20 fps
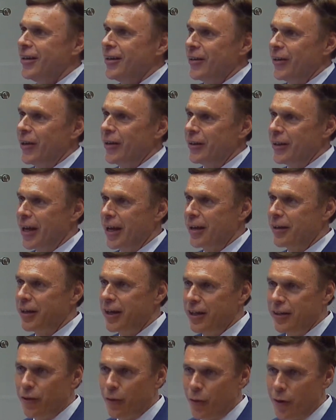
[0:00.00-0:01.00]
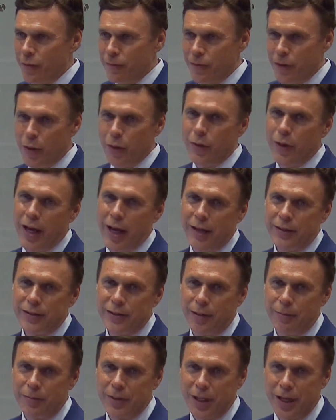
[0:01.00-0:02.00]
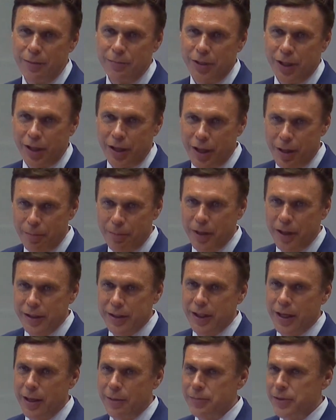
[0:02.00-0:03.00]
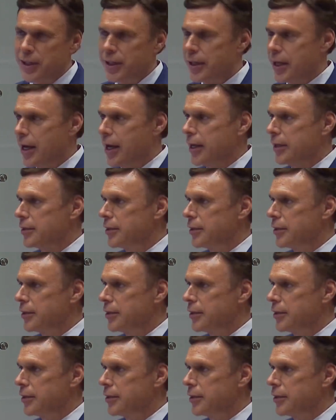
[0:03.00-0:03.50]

And they need to review that sometimes a couple of times a day